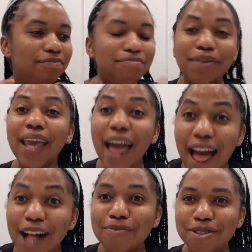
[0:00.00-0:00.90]
be
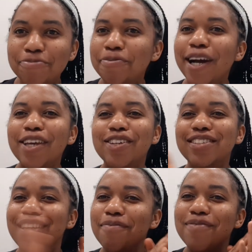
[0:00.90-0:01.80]
helped by your
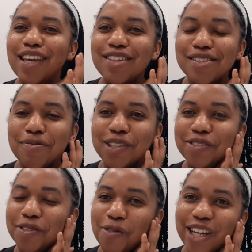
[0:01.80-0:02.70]
tip. Thank you so much
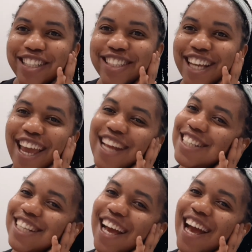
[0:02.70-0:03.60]
for watching, and
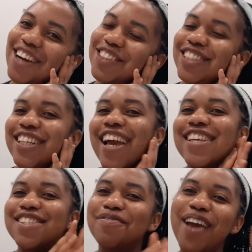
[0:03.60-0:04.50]
I wish you
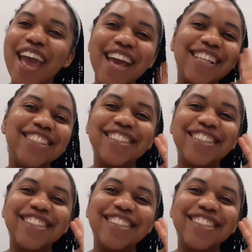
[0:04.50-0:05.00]
guys best.